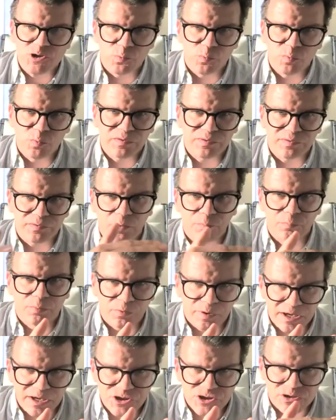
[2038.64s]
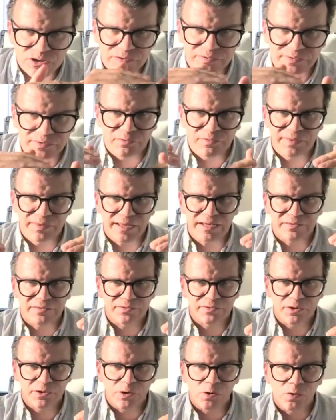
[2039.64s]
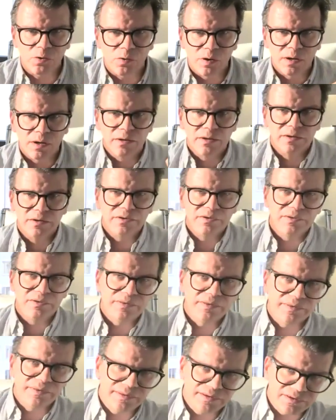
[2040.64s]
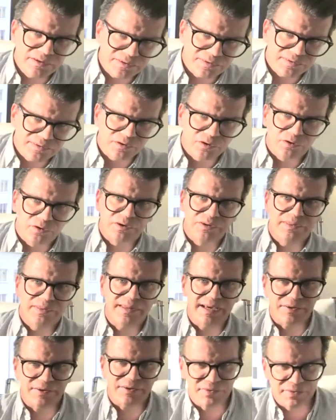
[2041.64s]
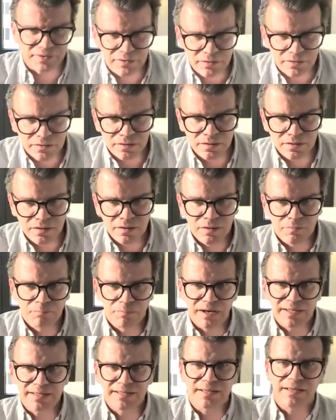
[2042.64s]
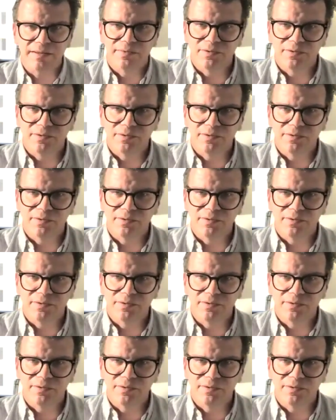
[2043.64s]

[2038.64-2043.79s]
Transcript: with operation, so there's no this or the other, but the